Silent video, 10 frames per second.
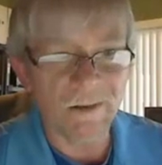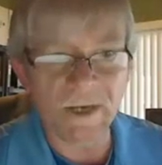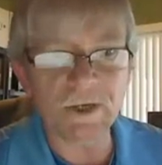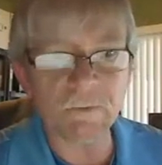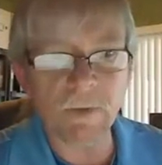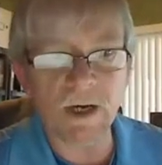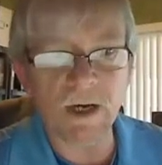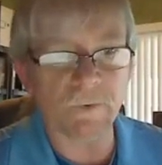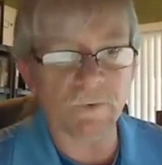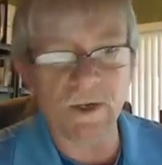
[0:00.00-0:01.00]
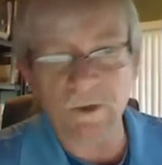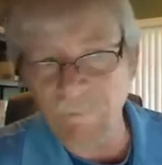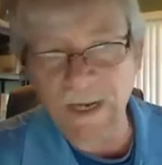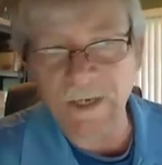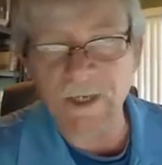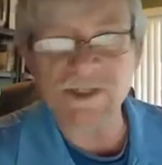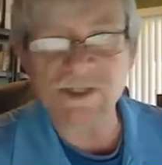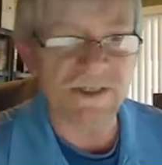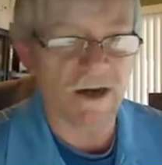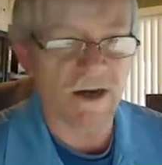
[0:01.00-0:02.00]
Let your moderator
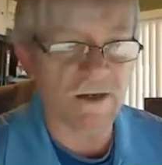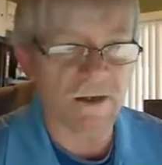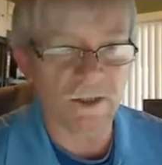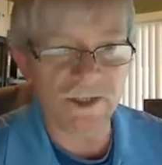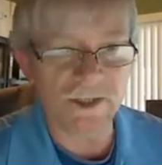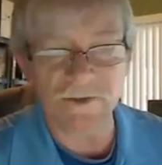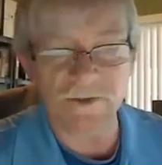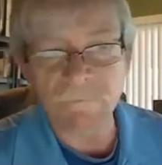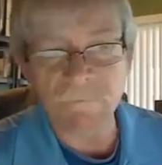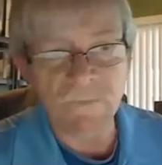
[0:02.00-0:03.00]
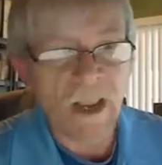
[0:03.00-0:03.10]
manage the technical issues.